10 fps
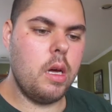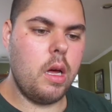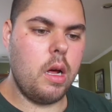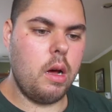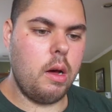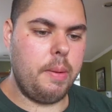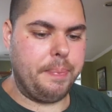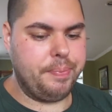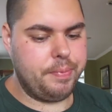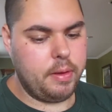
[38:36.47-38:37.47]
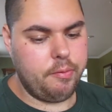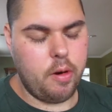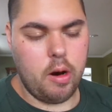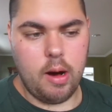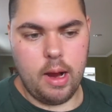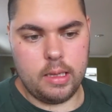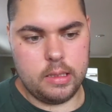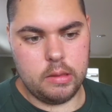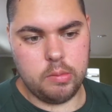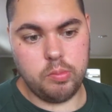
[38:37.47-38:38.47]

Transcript: Far as